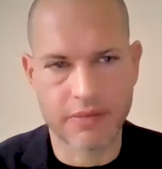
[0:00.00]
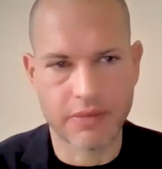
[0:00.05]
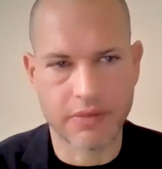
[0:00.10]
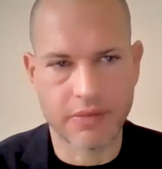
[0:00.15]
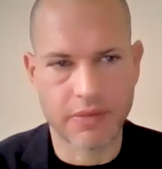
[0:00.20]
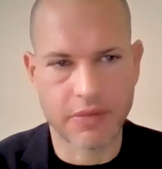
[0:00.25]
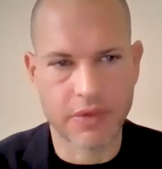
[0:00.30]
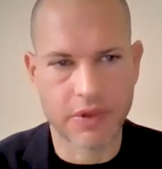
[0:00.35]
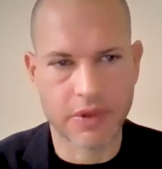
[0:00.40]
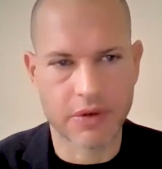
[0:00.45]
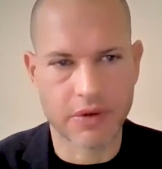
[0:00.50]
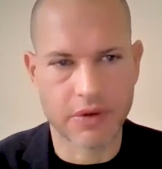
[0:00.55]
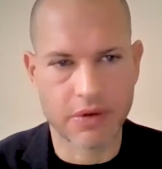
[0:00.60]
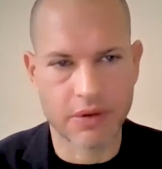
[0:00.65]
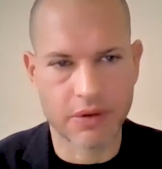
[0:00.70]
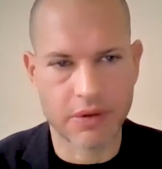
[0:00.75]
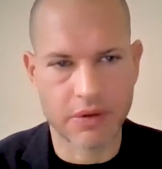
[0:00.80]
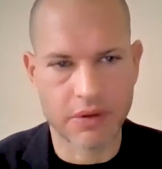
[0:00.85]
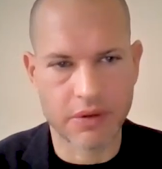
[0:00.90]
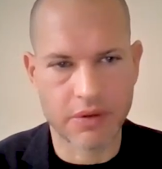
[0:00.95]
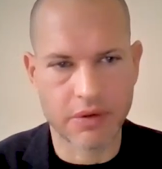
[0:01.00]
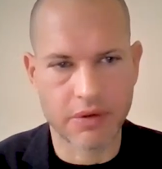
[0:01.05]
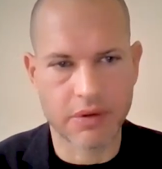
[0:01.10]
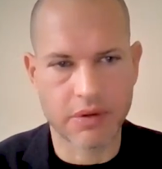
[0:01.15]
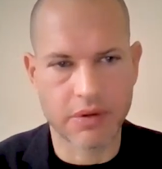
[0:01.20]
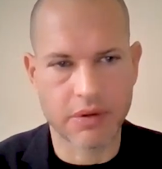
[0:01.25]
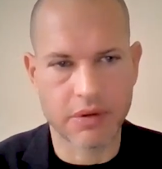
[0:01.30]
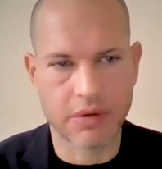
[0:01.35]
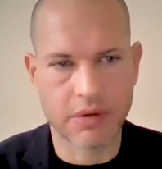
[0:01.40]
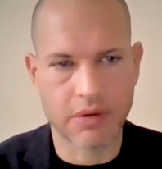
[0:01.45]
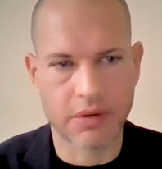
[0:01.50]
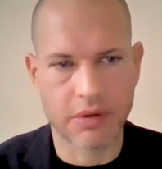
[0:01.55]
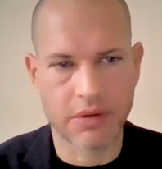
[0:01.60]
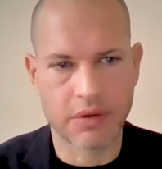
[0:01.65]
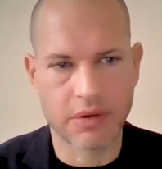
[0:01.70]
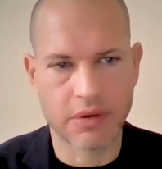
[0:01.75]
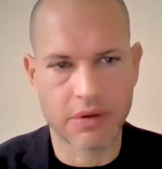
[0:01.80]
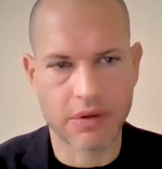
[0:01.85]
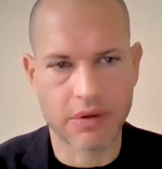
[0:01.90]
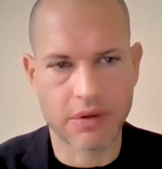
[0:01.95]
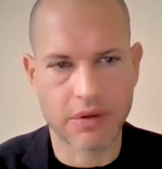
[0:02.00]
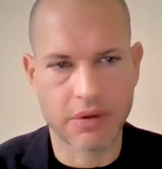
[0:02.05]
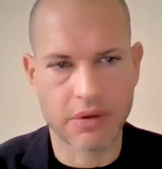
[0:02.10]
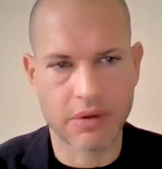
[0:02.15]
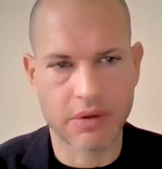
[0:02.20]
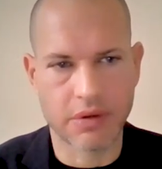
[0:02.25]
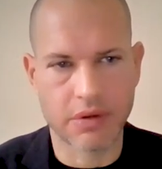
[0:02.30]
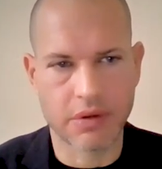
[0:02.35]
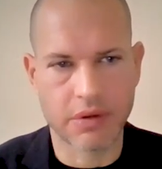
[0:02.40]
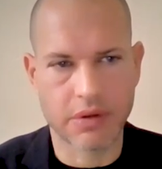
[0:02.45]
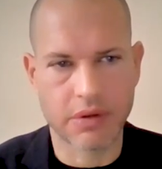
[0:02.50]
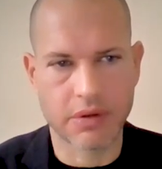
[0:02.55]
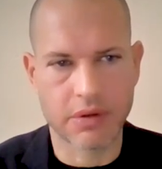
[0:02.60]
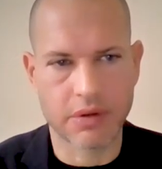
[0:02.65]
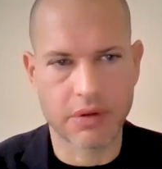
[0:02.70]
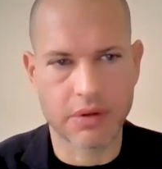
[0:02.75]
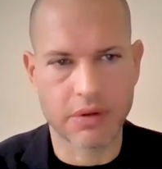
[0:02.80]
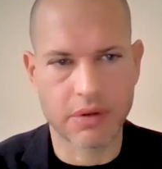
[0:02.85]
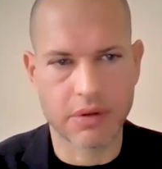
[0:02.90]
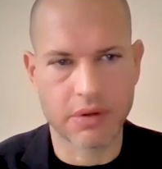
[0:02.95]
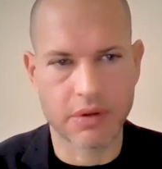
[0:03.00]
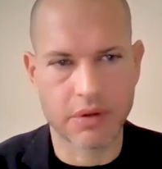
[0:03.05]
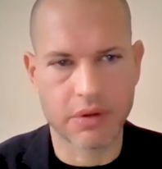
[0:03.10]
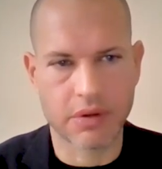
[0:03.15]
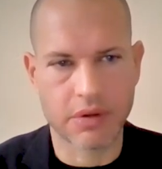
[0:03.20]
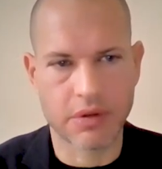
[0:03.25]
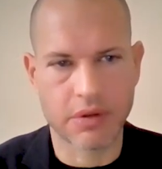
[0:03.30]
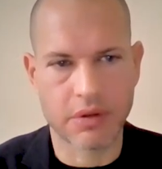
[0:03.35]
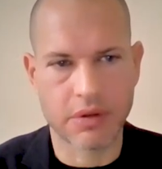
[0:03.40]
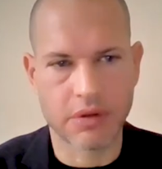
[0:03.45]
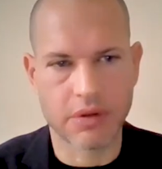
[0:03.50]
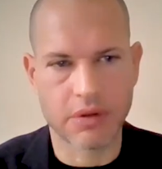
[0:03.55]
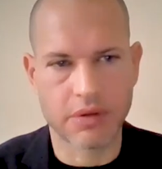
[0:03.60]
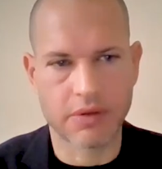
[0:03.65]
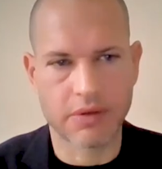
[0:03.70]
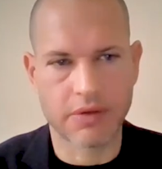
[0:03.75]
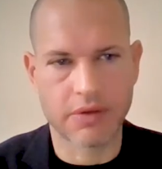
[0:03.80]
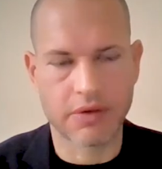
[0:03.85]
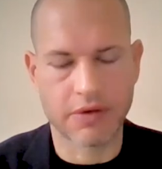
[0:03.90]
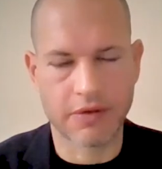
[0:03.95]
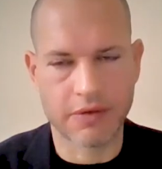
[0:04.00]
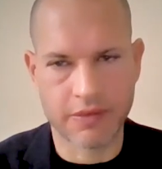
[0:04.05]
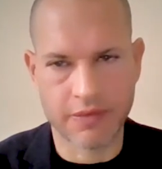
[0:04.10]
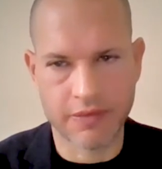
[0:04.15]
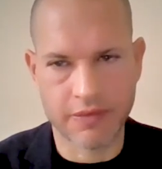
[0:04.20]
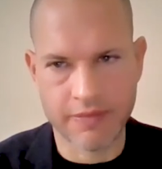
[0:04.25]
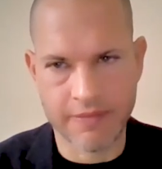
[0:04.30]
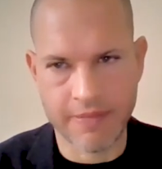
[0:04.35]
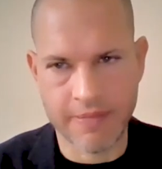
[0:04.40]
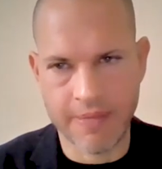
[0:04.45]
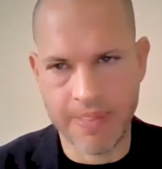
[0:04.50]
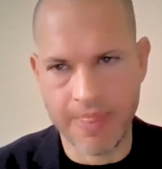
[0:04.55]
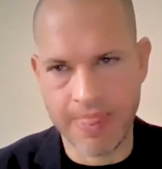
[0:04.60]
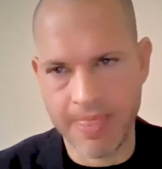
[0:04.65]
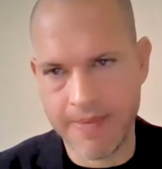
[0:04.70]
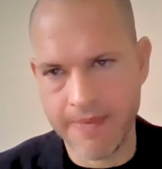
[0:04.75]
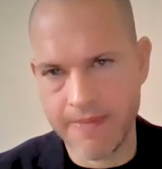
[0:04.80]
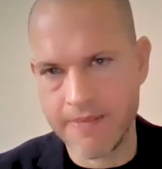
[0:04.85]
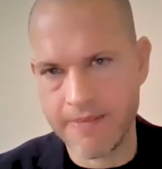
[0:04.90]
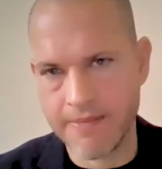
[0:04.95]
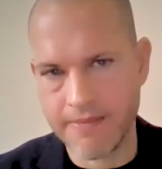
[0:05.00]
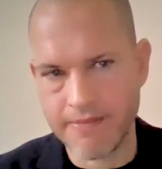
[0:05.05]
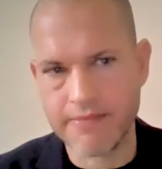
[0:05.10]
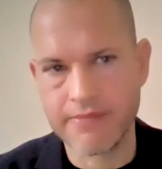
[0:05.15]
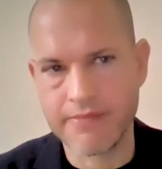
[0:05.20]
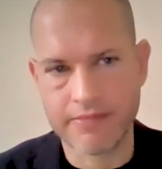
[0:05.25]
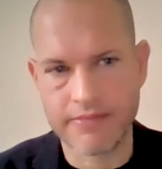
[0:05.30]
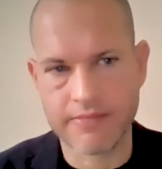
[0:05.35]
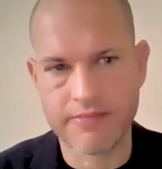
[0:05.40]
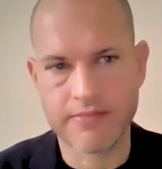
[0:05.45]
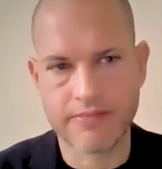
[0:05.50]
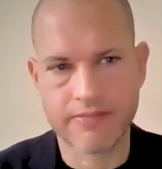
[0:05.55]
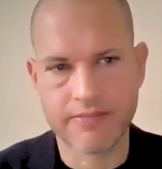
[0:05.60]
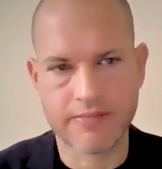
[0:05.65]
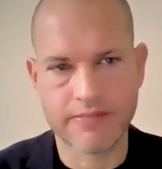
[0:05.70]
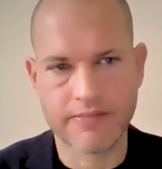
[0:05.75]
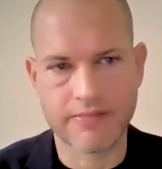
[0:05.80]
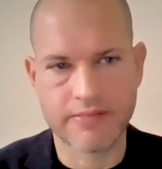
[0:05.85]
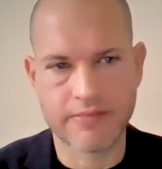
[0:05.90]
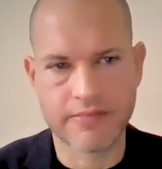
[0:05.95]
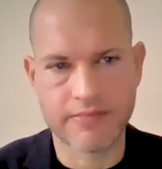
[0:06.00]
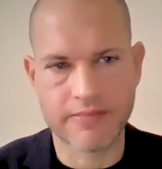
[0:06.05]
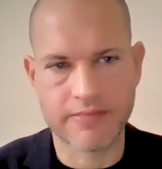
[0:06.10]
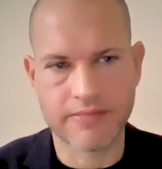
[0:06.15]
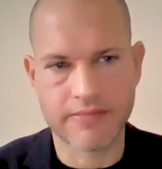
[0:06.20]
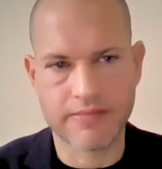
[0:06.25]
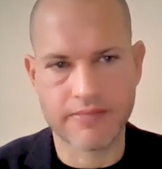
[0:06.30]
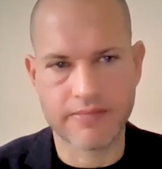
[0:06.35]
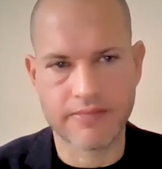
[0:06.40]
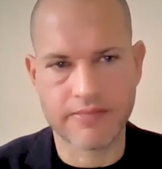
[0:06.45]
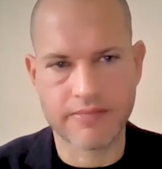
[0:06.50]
No words are spoken by the person on screen.